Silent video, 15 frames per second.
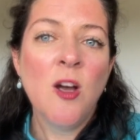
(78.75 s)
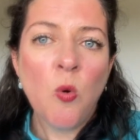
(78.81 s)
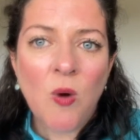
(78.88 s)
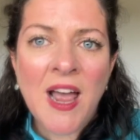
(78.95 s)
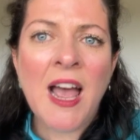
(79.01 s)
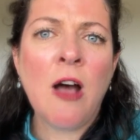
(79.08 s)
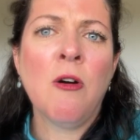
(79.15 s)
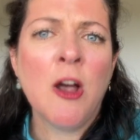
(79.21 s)

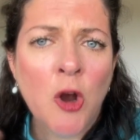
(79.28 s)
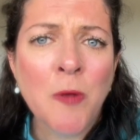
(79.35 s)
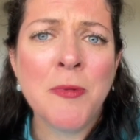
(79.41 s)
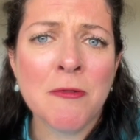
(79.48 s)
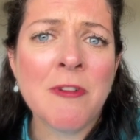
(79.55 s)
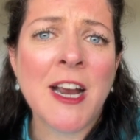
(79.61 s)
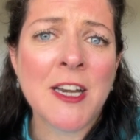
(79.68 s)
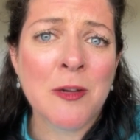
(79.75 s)
Wow, I hope
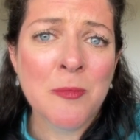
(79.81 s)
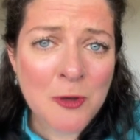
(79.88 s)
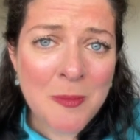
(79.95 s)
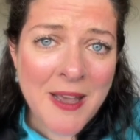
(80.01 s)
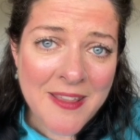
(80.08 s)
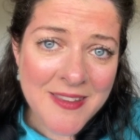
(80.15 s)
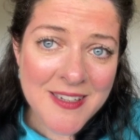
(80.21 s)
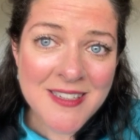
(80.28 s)
you're writing a book
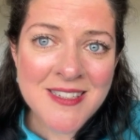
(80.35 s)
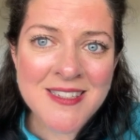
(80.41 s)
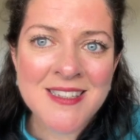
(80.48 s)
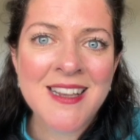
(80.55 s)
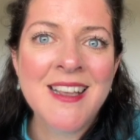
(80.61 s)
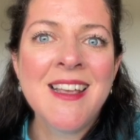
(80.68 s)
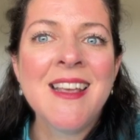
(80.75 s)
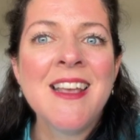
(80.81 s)
about this,"
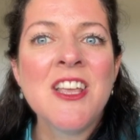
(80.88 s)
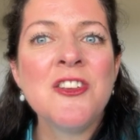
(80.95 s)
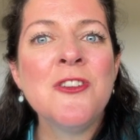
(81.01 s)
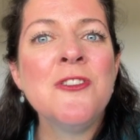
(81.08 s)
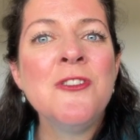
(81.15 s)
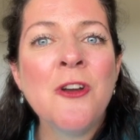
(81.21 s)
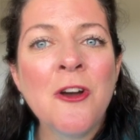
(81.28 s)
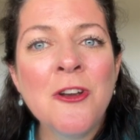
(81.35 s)

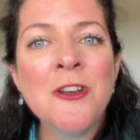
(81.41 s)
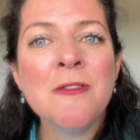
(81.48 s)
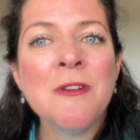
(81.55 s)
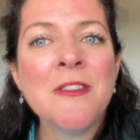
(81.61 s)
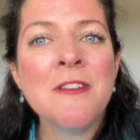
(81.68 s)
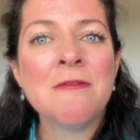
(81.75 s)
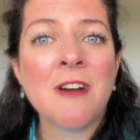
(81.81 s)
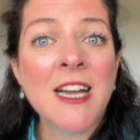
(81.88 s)
you know you're
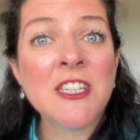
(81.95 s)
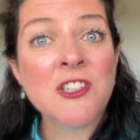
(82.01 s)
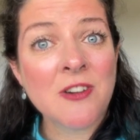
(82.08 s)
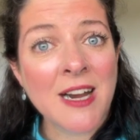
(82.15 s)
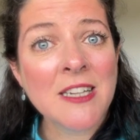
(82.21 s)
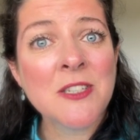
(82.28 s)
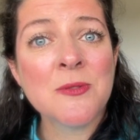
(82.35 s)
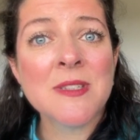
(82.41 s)
on the right
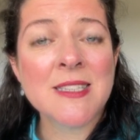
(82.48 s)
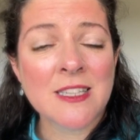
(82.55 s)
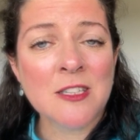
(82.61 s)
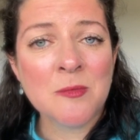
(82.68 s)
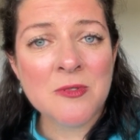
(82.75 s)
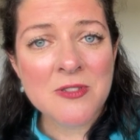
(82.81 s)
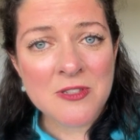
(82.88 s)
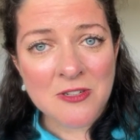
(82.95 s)
track to a
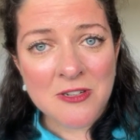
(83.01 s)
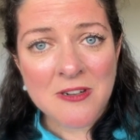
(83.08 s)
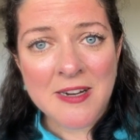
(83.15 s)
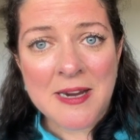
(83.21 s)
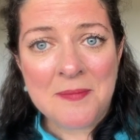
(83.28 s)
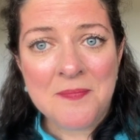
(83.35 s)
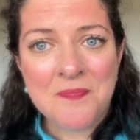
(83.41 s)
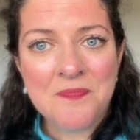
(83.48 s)
sellable
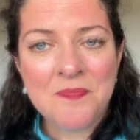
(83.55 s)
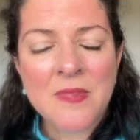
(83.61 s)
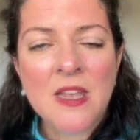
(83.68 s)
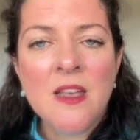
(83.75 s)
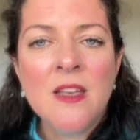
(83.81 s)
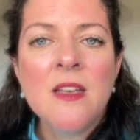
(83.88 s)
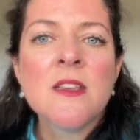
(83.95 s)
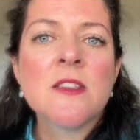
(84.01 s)
story.
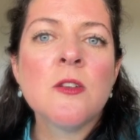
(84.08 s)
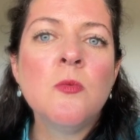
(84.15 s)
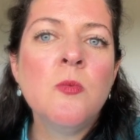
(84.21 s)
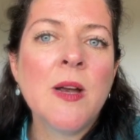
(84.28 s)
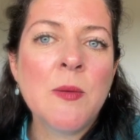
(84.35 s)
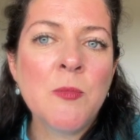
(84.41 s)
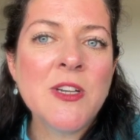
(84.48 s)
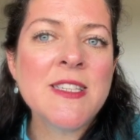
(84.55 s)
So
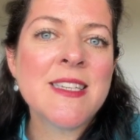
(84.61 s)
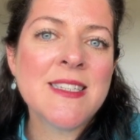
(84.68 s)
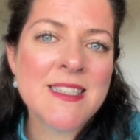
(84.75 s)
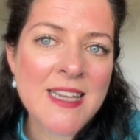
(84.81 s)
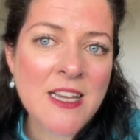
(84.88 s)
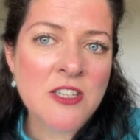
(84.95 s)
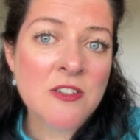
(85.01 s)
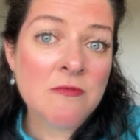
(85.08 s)
when we sit
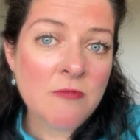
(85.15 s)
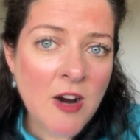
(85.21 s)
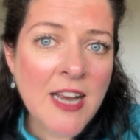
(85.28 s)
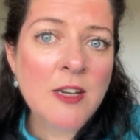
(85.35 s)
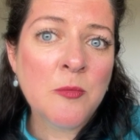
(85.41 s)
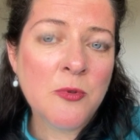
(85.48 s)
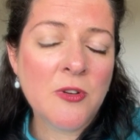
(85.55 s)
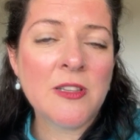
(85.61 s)
down to
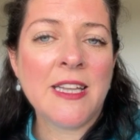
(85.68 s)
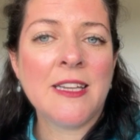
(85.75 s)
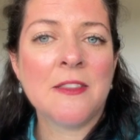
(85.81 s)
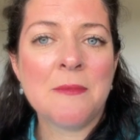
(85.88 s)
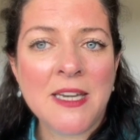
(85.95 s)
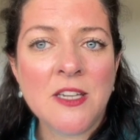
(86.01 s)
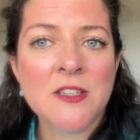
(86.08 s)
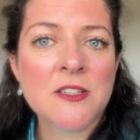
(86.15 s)
write a book-length
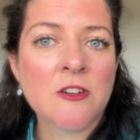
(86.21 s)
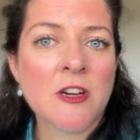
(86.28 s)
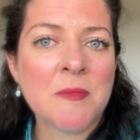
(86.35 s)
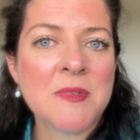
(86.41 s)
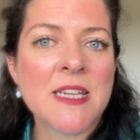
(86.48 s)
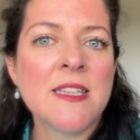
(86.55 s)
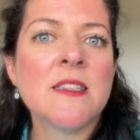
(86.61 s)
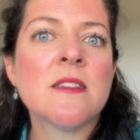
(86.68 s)

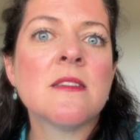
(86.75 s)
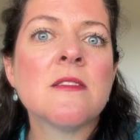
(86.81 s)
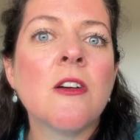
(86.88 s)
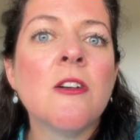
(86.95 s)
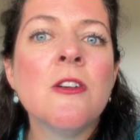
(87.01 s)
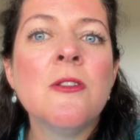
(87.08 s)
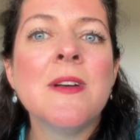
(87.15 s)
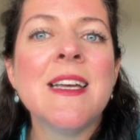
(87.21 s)
manuscript, it's
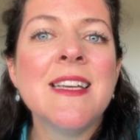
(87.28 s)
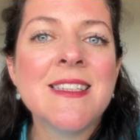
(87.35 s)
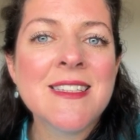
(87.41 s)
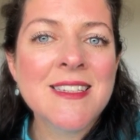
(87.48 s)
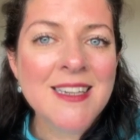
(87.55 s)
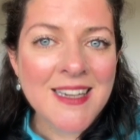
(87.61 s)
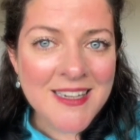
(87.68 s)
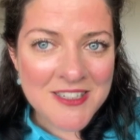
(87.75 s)
so easy
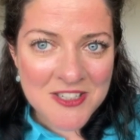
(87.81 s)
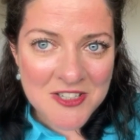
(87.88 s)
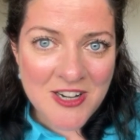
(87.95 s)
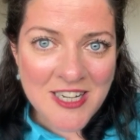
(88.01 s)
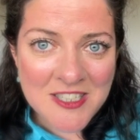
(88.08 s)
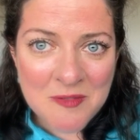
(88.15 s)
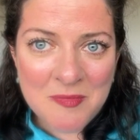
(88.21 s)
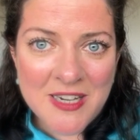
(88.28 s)
to get
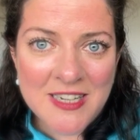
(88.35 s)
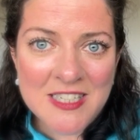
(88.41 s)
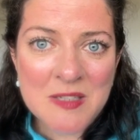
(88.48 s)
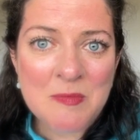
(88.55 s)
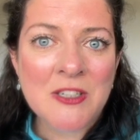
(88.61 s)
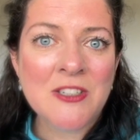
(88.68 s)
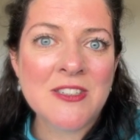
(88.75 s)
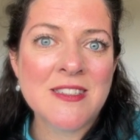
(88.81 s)
distracted by
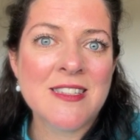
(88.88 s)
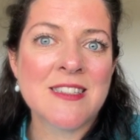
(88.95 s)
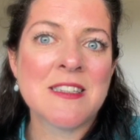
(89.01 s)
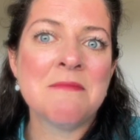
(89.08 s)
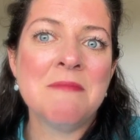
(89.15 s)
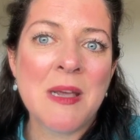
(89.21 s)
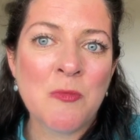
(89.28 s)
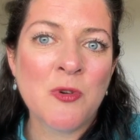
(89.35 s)
experiences
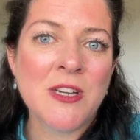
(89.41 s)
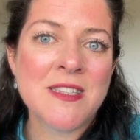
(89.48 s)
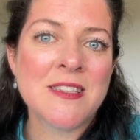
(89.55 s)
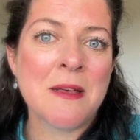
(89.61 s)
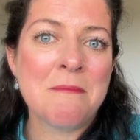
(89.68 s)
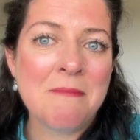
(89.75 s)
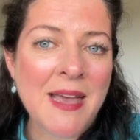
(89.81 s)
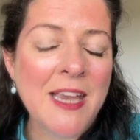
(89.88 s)
and memories
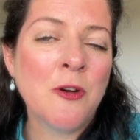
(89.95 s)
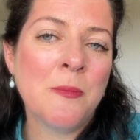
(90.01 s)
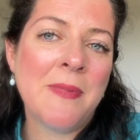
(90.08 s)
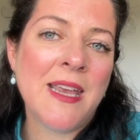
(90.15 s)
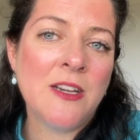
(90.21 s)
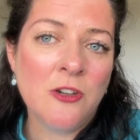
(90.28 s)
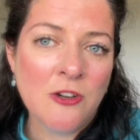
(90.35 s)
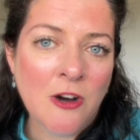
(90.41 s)
that may or
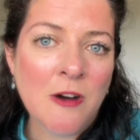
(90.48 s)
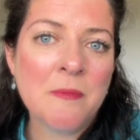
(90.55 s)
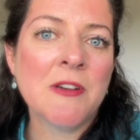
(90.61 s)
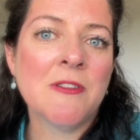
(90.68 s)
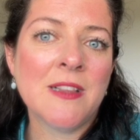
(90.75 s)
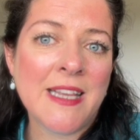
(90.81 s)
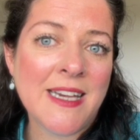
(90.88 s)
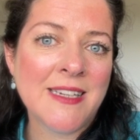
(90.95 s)
may not be
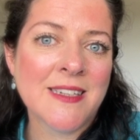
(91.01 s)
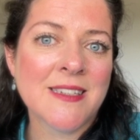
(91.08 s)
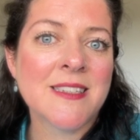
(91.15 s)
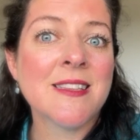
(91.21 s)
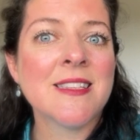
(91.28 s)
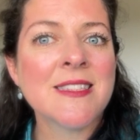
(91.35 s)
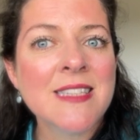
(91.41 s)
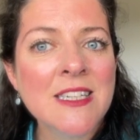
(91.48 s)
related to
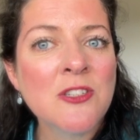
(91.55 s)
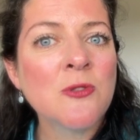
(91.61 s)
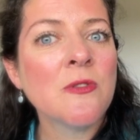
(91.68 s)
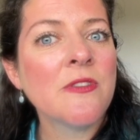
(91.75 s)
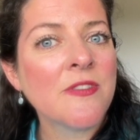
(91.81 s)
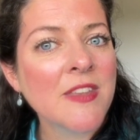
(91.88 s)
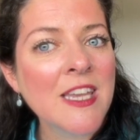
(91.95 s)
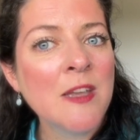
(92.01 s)
the central
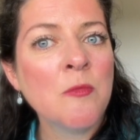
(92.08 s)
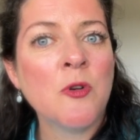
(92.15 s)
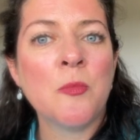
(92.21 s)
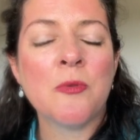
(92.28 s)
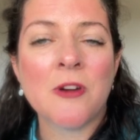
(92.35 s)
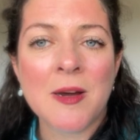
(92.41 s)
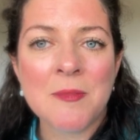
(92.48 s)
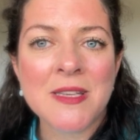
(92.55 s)
theme or
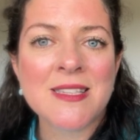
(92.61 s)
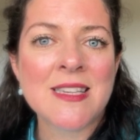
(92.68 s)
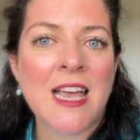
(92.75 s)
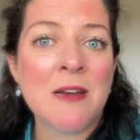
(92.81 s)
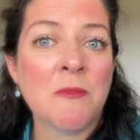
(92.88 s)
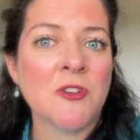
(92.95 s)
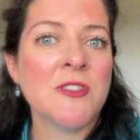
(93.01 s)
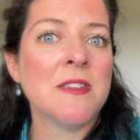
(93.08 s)
premise,
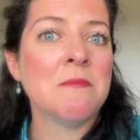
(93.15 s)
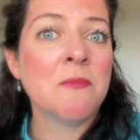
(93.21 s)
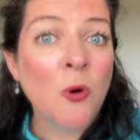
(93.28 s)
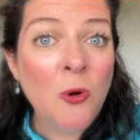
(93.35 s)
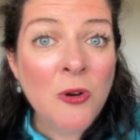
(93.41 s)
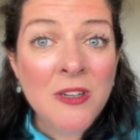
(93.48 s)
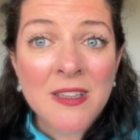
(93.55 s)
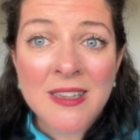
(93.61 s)
and most
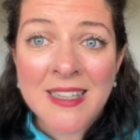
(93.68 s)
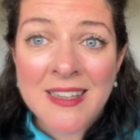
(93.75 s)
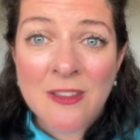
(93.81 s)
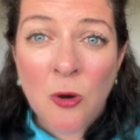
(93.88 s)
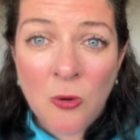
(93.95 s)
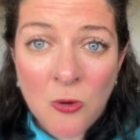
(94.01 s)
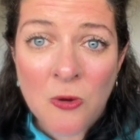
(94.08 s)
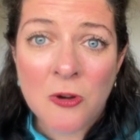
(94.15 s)
importantly, the
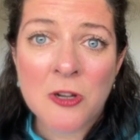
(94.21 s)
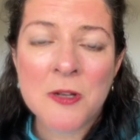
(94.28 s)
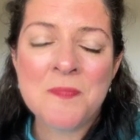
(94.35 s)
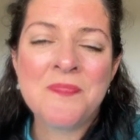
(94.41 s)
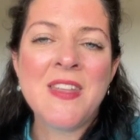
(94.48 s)
hook.